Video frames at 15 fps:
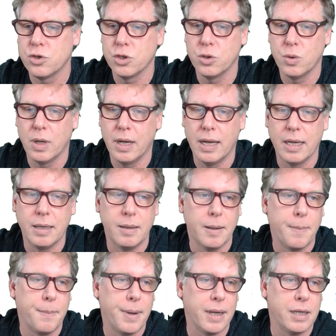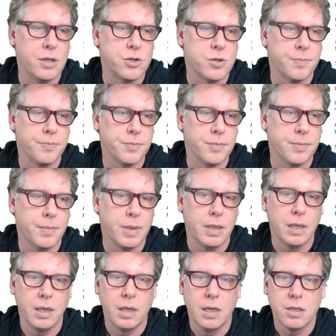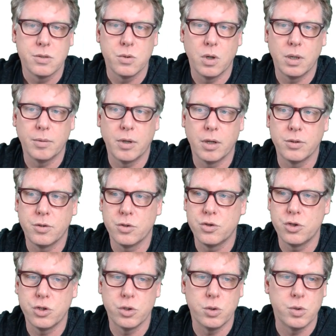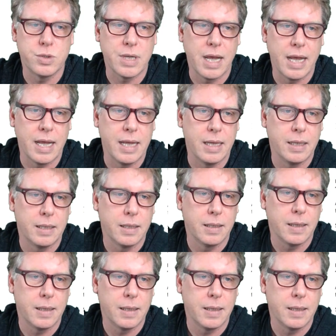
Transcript: to a page. So I'm going to choose I'm